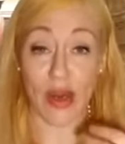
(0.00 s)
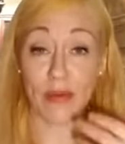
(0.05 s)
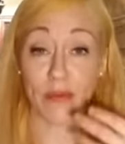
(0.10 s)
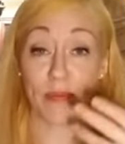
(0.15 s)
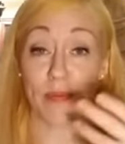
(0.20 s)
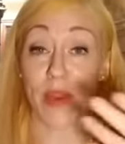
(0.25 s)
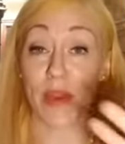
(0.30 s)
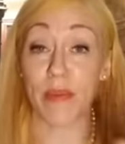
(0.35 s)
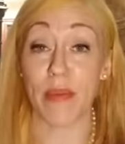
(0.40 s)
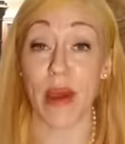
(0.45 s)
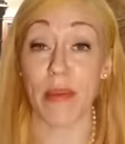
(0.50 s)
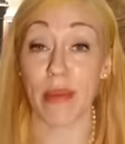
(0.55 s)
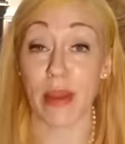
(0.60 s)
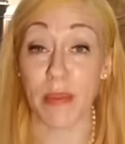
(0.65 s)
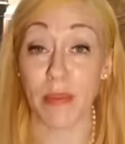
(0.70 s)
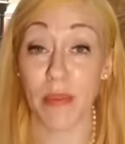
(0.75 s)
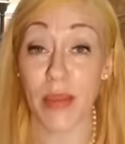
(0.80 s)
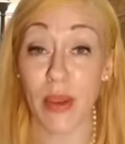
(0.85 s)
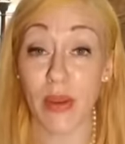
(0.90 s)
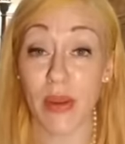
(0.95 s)
public
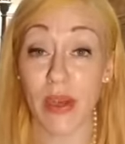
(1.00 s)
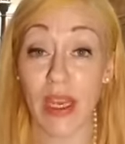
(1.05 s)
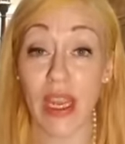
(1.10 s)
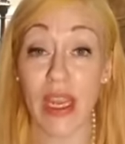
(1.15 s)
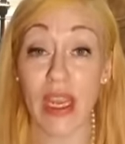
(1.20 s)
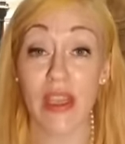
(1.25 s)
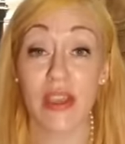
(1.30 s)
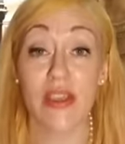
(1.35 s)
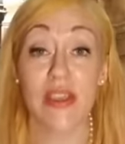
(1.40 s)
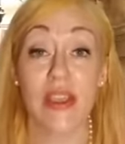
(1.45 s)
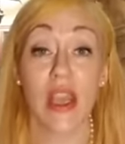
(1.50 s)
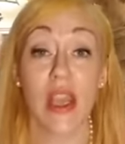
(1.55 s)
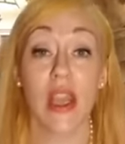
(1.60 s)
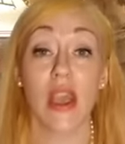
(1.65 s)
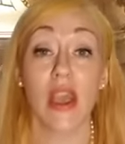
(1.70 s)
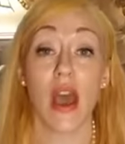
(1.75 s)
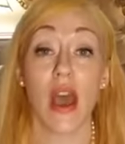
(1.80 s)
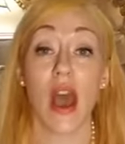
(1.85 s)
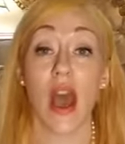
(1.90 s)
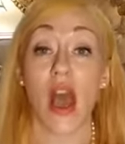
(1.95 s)
buildings.
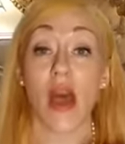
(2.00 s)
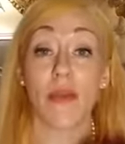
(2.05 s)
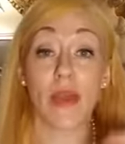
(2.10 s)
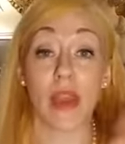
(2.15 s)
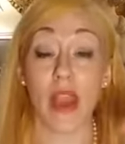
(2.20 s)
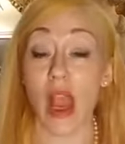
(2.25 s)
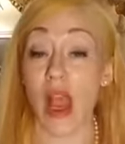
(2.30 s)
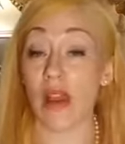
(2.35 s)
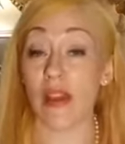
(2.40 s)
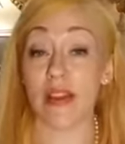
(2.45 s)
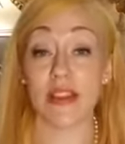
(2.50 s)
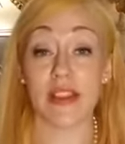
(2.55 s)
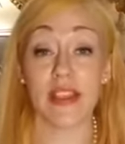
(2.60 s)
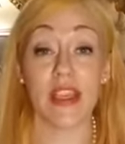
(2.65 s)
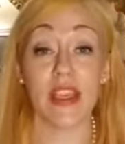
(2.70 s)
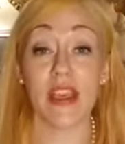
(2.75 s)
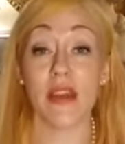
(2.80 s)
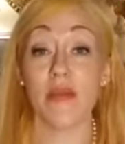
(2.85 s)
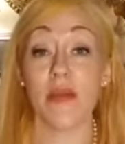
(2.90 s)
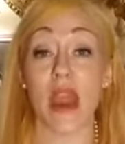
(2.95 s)
The
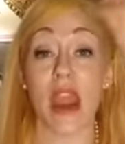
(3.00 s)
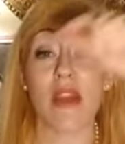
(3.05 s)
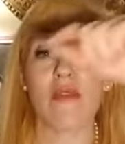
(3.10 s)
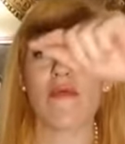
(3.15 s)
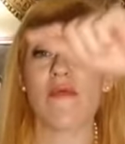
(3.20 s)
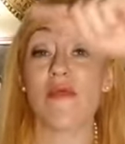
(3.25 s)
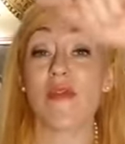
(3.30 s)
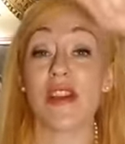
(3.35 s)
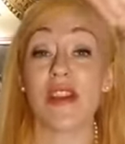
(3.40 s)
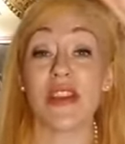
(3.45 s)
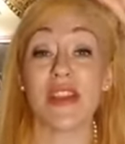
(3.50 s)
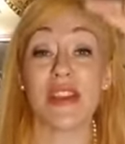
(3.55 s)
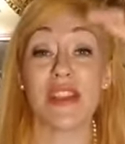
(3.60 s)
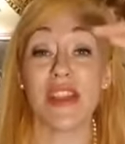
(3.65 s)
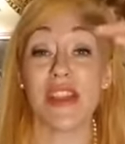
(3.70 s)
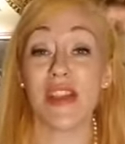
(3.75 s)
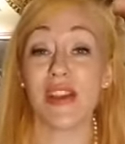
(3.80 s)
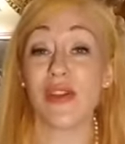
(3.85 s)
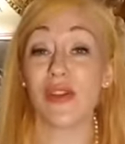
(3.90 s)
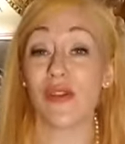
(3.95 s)
Colosseum, every
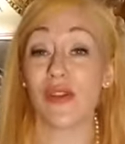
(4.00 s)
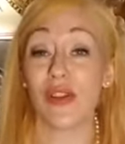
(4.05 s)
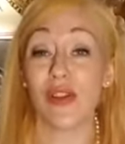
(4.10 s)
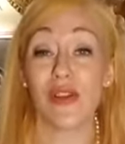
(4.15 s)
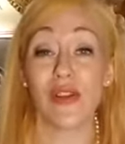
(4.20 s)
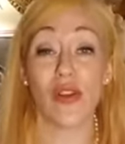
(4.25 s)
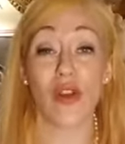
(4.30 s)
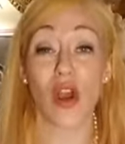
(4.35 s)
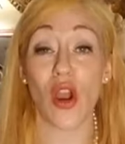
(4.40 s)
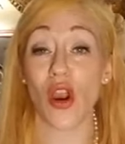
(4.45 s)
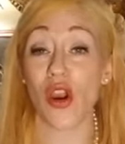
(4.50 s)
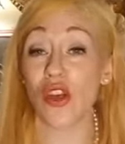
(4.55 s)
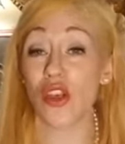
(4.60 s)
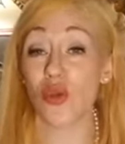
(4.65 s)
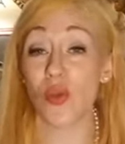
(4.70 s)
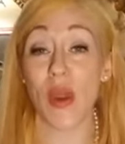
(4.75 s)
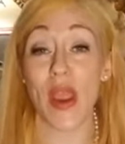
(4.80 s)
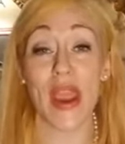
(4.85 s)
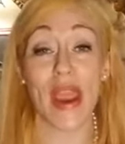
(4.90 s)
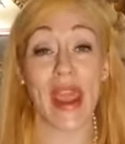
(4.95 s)
single little
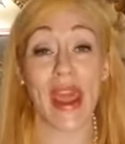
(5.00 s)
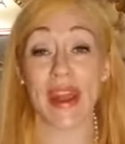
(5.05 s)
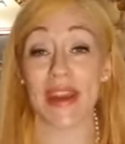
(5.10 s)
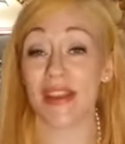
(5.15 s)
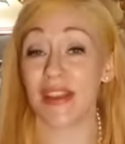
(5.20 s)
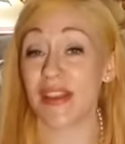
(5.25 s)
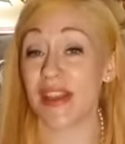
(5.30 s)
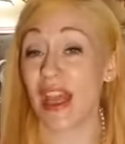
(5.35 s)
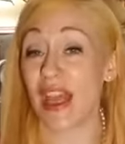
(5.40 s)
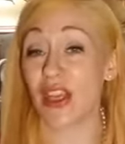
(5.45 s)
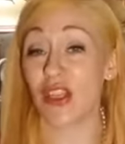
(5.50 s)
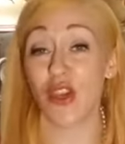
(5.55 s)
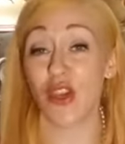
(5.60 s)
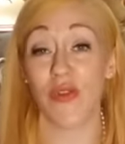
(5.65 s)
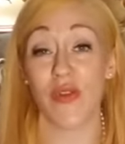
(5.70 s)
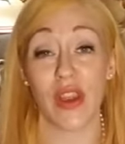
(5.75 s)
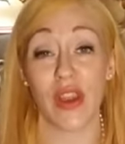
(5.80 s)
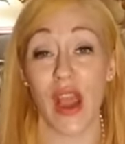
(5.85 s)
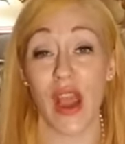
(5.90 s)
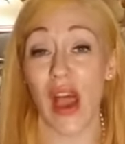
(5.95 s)
archway had a statue of a
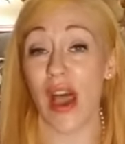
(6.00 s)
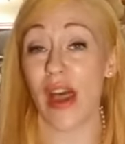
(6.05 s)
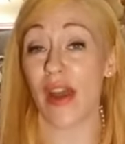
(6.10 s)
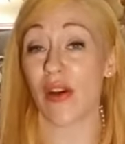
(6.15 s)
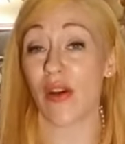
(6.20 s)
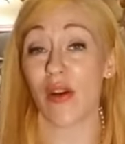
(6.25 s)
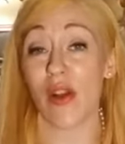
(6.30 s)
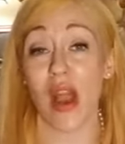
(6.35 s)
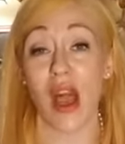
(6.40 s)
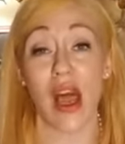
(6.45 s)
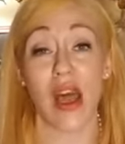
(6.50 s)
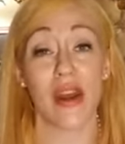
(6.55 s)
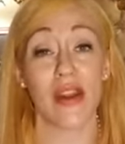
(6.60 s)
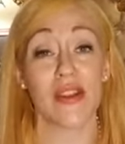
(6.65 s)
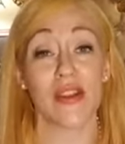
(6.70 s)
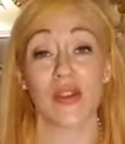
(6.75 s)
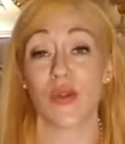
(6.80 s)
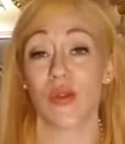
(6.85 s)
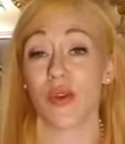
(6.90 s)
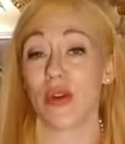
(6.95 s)
god or goddess
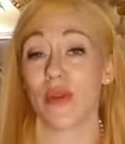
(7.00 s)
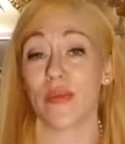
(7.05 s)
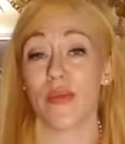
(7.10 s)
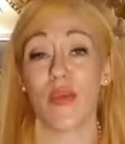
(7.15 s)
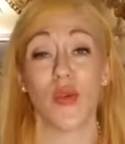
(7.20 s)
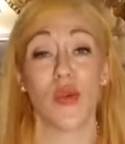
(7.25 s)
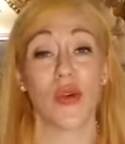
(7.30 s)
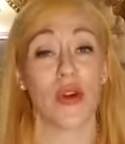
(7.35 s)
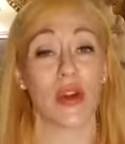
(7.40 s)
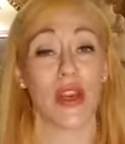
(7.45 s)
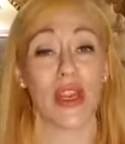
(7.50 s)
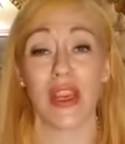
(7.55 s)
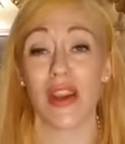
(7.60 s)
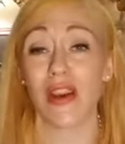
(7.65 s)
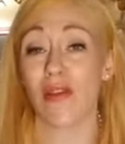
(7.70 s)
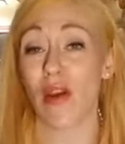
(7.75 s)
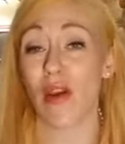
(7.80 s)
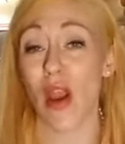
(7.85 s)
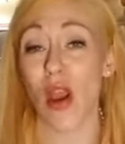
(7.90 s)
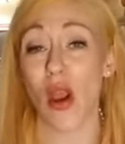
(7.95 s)
or an important
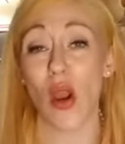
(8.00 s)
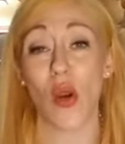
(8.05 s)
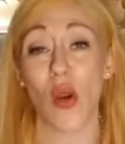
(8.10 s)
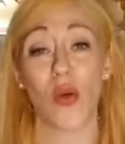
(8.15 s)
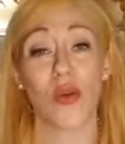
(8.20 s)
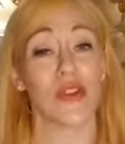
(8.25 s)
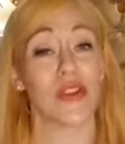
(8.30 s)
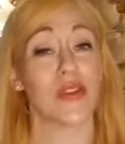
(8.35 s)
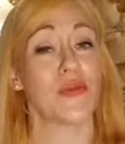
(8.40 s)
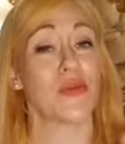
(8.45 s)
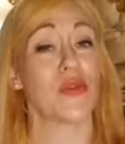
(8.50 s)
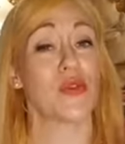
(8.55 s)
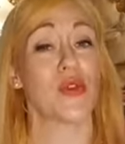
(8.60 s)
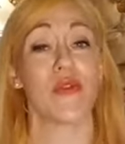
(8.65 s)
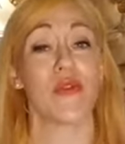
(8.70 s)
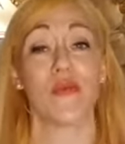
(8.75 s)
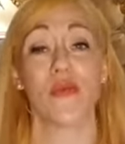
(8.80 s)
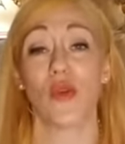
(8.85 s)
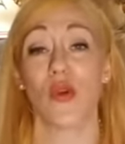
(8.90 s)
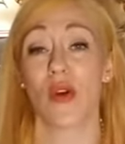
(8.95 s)
hero or some sort of
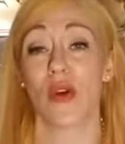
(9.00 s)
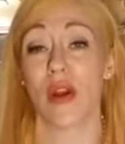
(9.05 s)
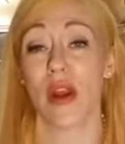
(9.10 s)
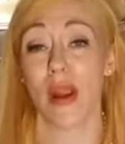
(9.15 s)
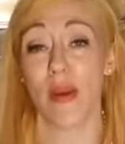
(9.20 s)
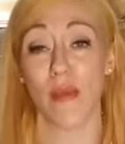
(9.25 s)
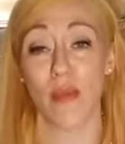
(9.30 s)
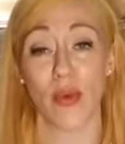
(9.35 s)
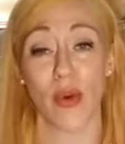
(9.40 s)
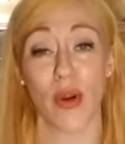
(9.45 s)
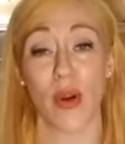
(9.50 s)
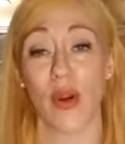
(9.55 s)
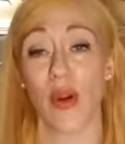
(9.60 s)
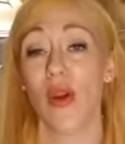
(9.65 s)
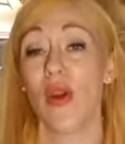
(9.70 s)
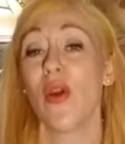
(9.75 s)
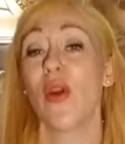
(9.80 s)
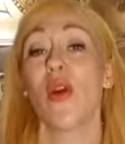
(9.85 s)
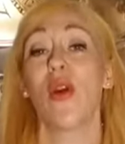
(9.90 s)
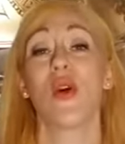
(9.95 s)
important emperor
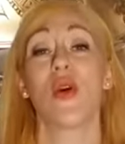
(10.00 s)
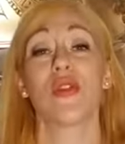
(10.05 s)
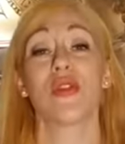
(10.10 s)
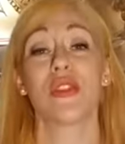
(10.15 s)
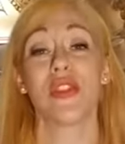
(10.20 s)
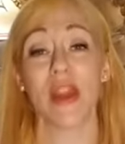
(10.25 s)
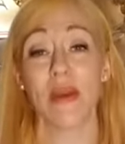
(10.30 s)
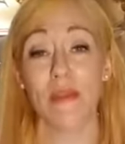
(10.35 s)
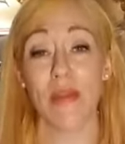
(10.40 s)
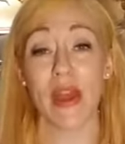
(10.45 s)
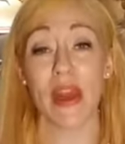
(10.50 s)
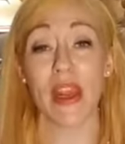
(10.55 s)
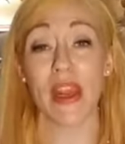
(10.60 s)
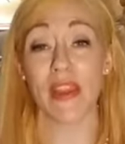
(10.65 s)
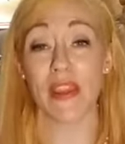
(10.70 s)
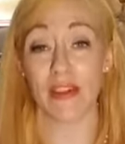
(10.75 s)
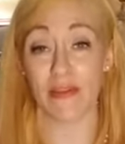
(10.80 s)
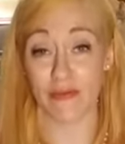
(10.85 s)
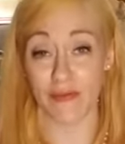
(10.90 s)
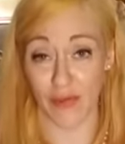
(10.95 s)
or somebody
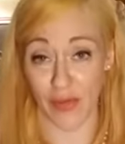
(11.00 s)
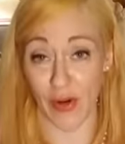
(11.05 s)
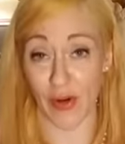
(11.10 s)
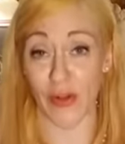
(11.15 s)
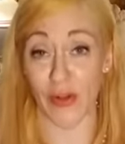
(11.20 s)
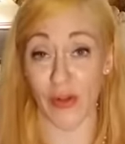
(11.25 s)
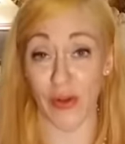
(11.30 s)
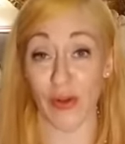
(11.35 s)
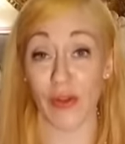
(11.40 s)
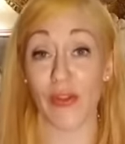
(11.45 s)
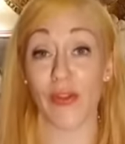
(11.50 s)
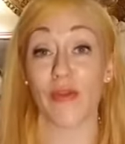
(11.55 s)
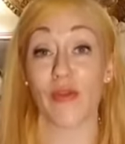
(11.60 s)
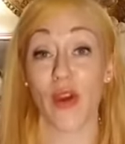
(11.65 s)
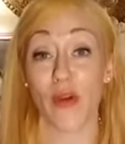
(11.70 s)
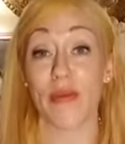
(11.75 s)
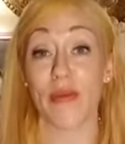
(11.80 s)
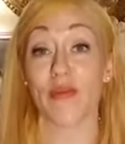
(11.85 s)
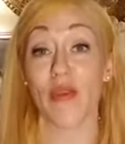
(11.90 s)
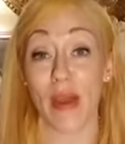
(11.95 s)
that furthered the
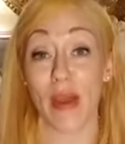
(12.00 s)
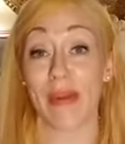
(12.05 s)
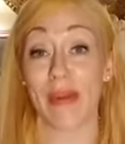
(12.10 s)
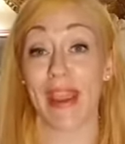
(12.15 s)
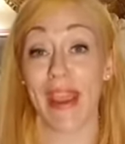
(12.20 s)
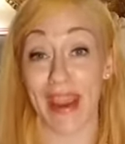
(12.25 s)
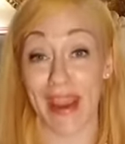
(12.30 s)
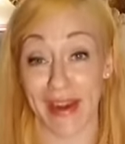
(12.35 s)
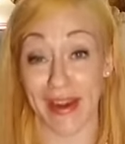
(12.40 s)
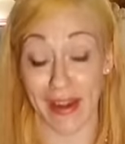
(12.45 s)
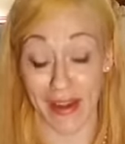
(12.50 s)
Roman propaganda.